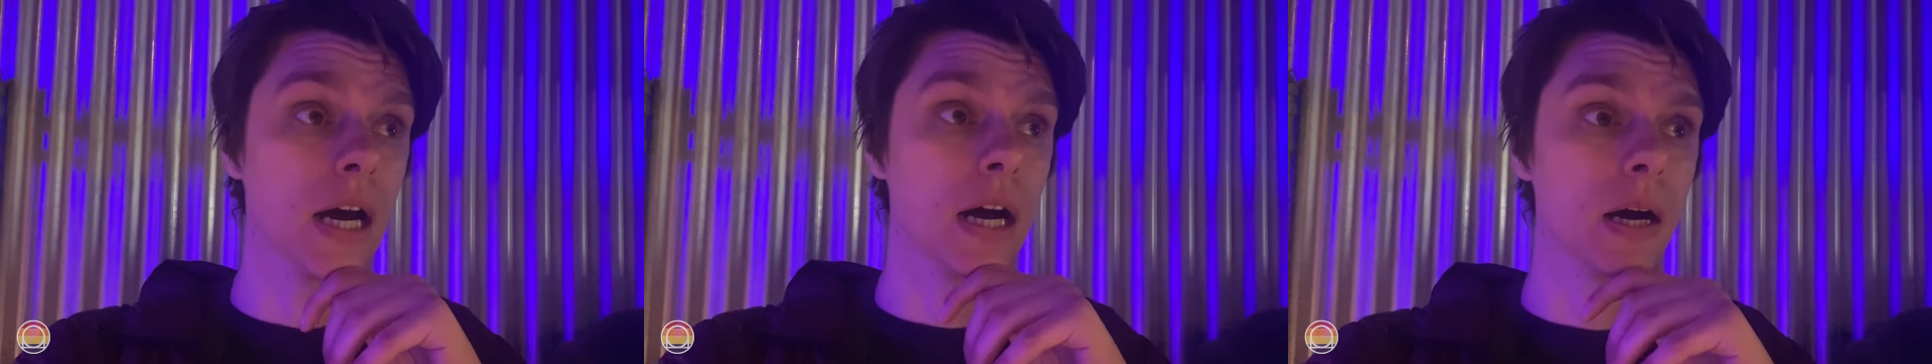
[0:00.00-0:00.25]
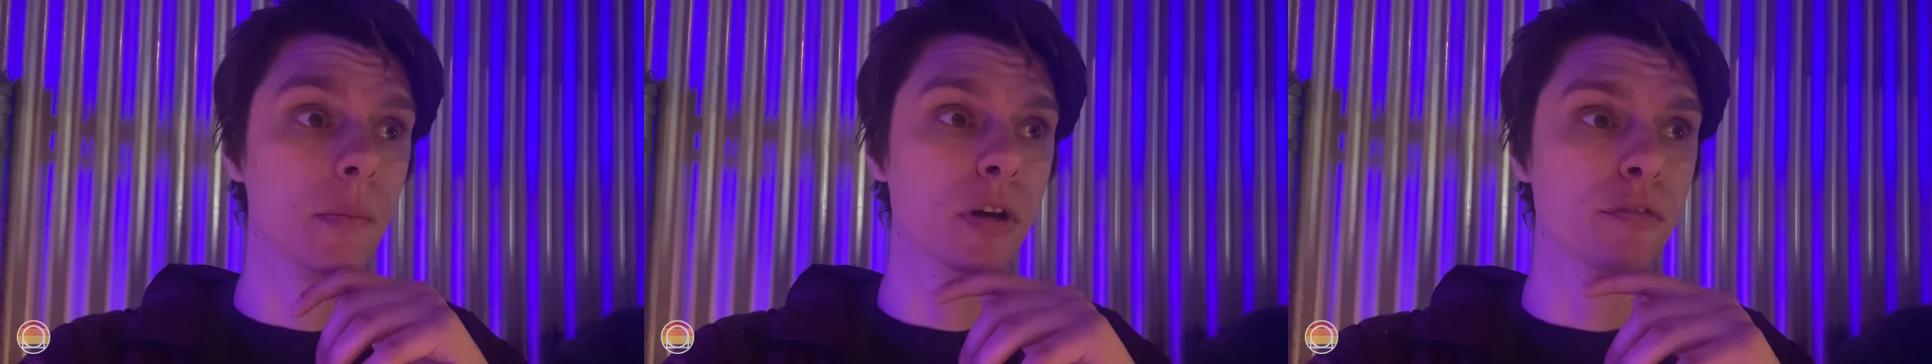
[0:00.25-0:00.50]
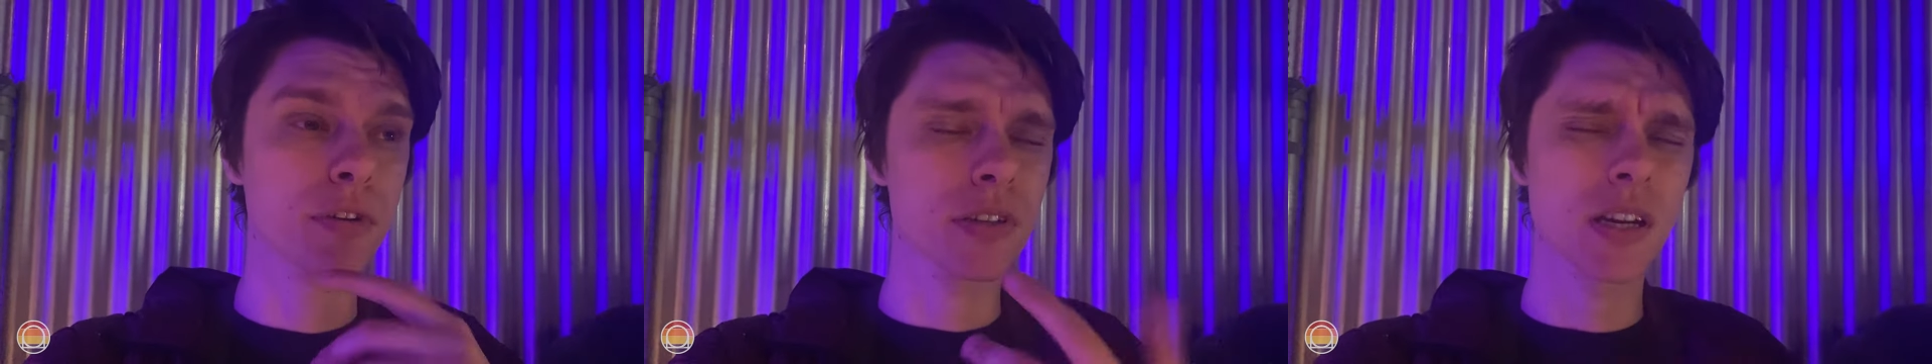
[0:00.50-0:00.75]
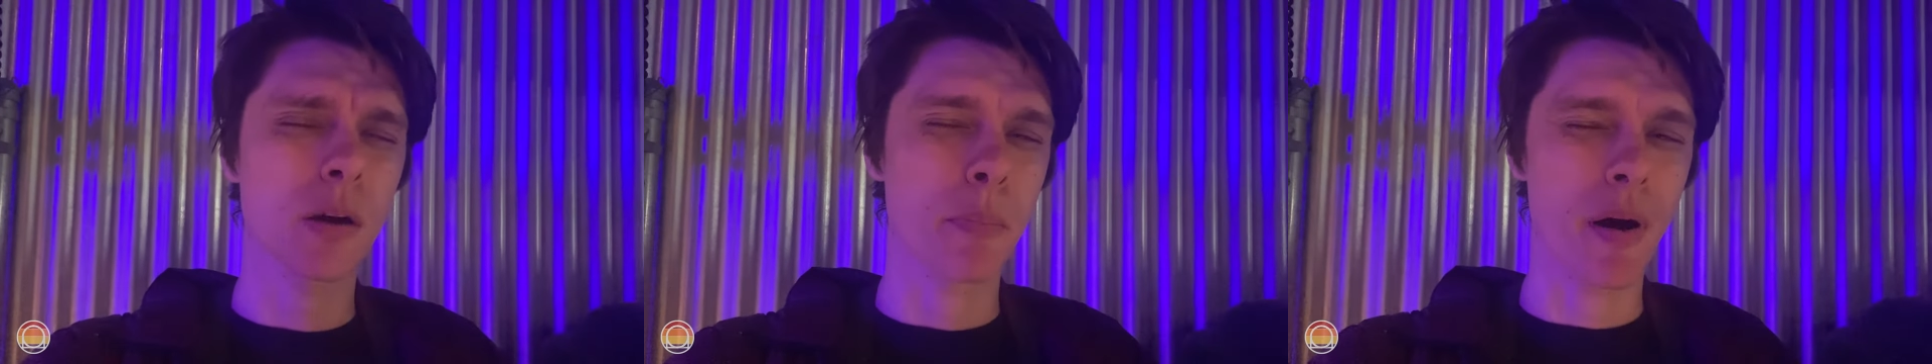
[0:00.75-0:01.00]
um, it
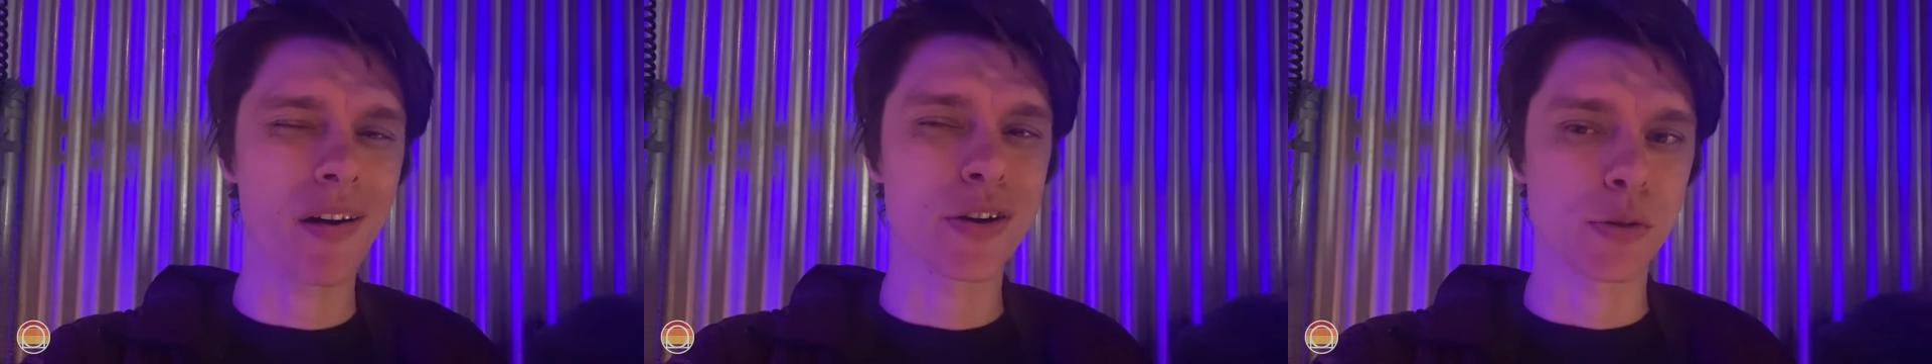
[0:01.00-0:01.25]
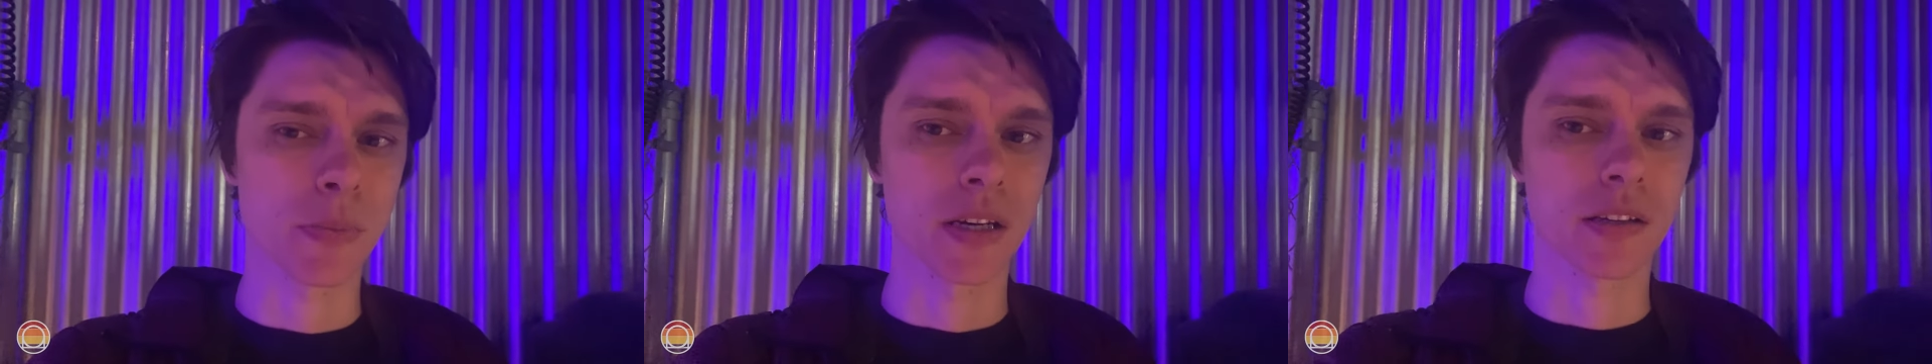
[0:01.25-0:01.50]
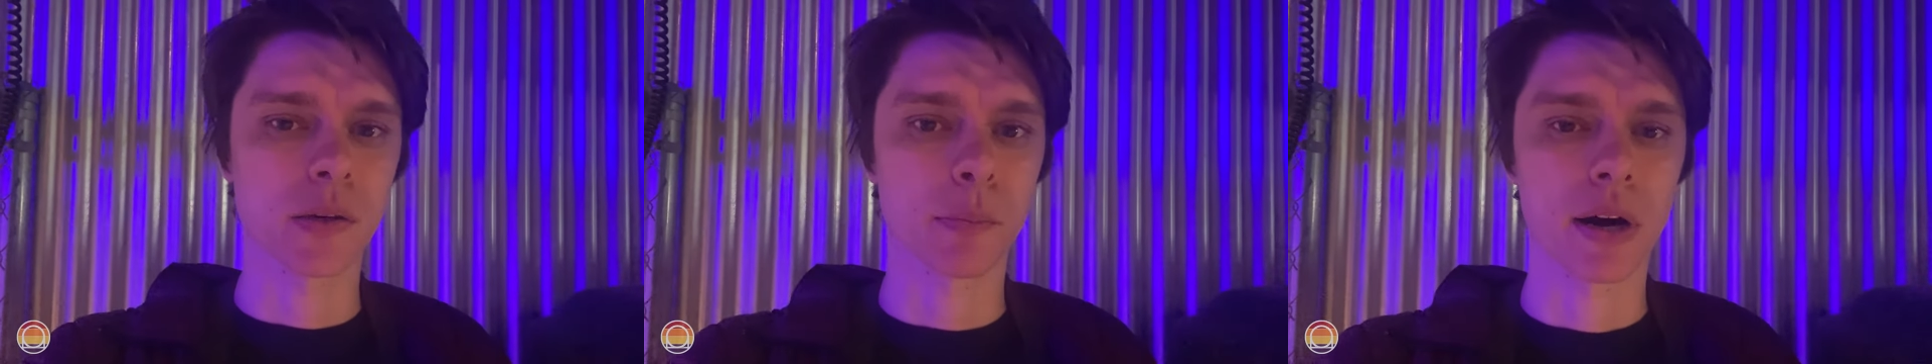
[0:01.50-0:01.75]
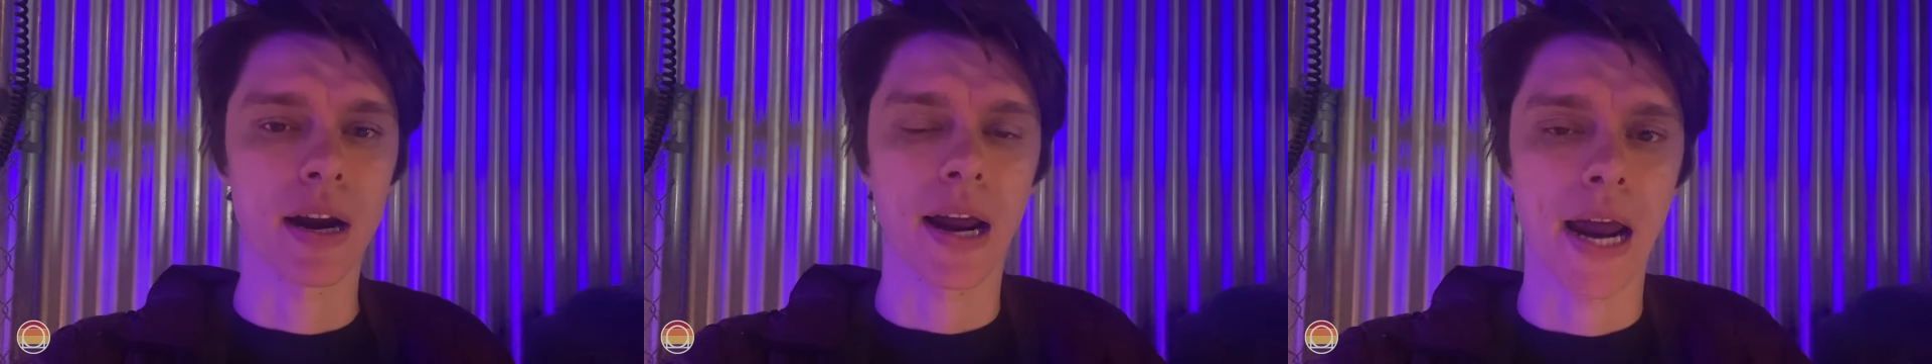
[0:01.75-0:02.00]
feels like a punishment to
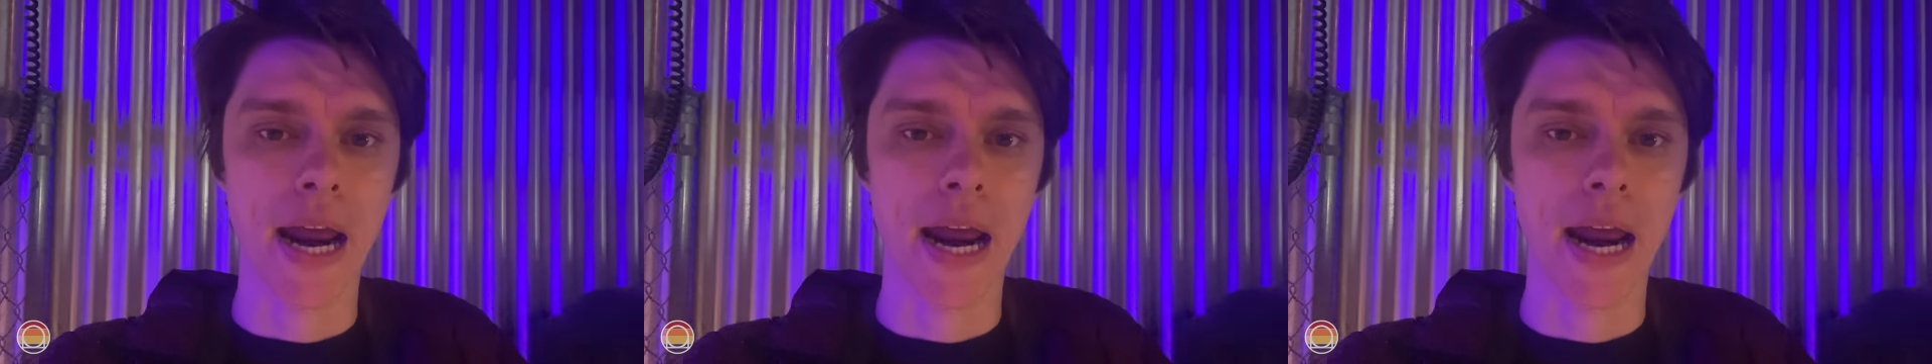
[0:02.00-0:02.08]
bring